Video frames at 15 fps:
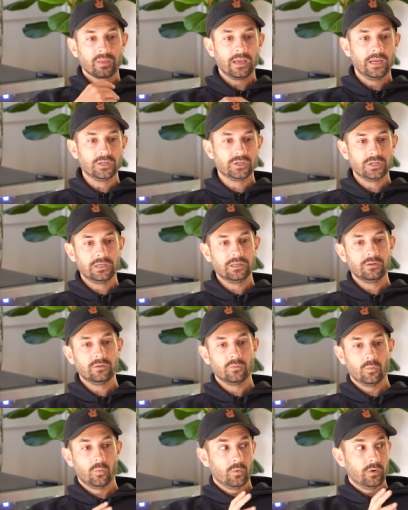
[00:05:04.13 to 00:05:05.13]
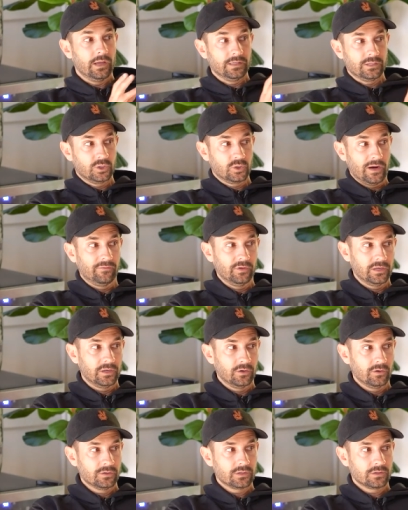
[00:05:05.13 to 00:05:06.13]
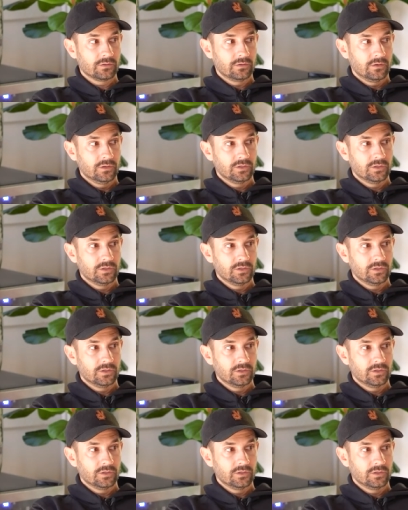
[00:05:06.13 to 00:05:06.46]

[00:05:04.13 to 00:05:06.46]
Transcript: And she is a traveling nurse.